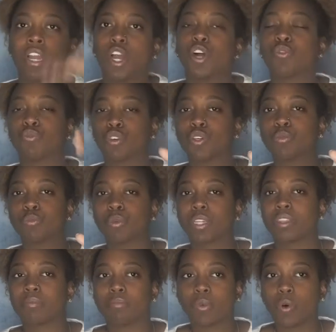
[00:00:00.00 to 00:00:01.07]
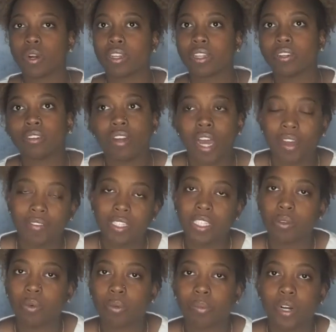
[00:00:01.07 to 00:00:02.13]
a room with more than
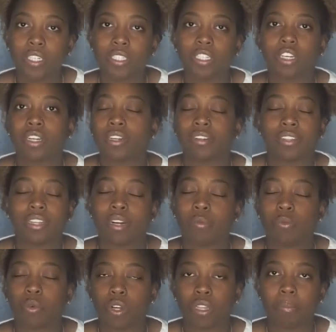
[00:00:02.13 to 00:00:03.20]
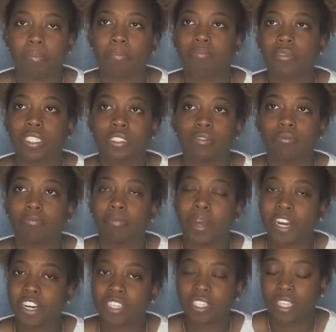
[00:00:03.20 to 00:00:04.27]
obviously one person you're in there more than just by
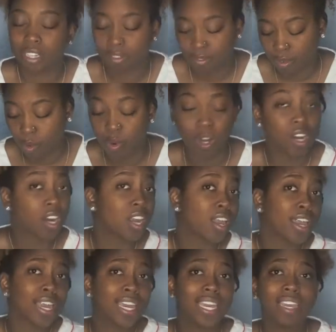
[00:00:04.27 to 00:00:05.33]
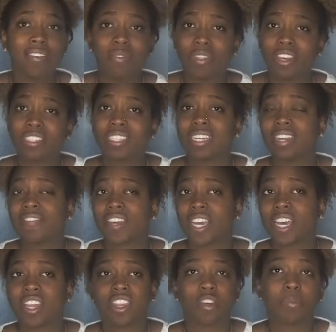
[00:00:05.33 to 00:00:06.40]
yourself or even with your significant
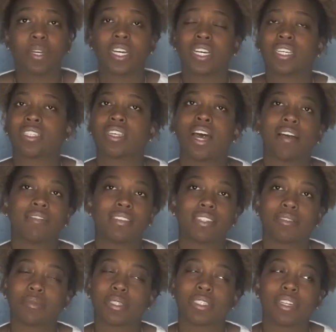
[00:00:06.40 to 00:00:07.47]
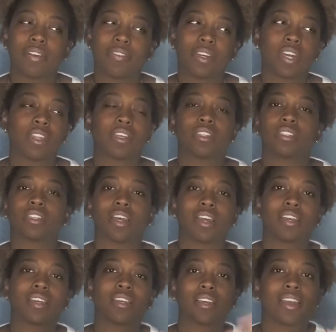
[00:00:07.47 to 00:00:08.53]
other because obviously with significant others
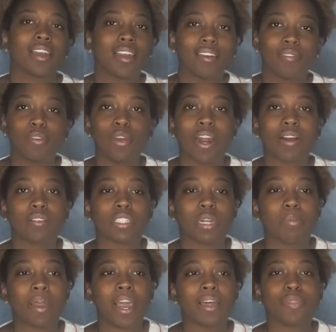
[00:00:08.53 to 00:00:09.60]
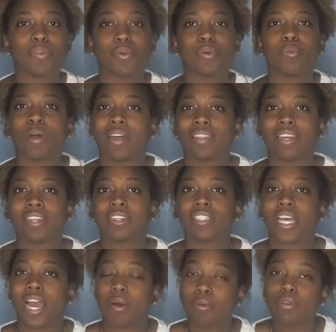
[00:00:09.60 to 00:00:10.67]
like if you gotta go to the bathroom while they in the
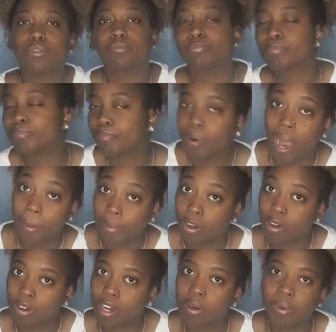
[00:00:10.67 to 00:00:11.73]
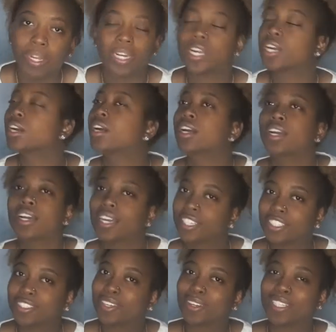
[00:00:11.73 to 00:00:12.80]
shower you probably gonna go in there and
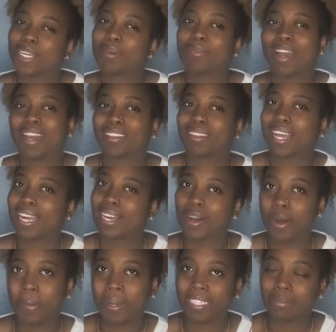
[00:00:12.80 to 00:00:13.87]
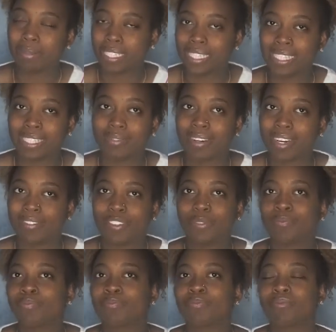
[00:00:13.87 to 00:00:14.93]
just go to the bathroom like going about your business whatever
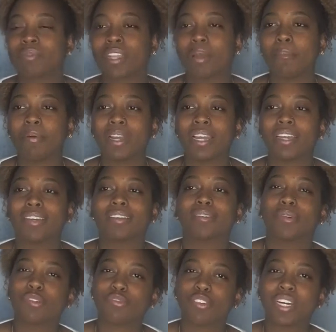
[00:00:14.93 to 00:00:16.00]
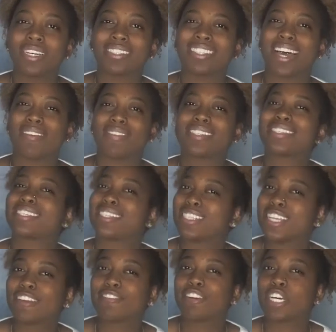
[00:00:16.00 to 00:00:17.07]
but with friends obviously it's
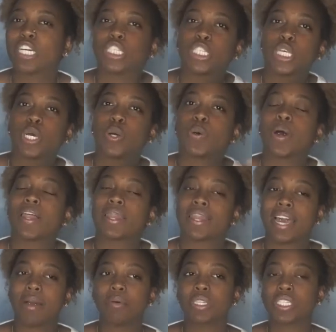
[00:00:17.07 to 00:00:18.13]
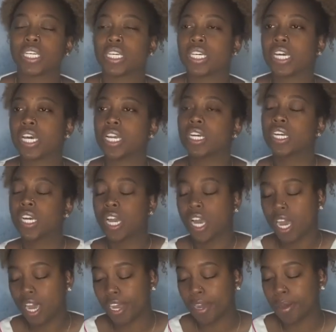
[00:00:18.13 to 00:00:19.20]
different so that was good
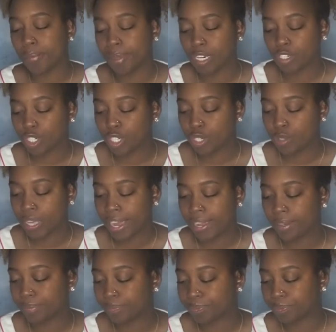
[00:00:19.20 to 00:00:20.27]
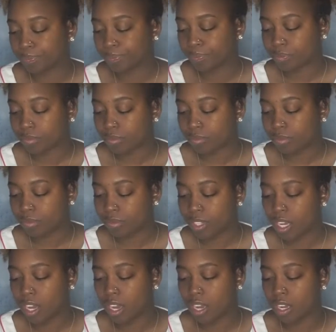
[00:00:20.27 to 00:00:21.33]
um, that you could do that
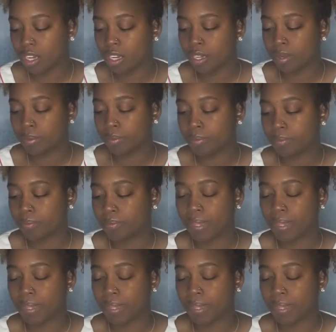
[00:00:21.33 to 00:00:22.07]
um,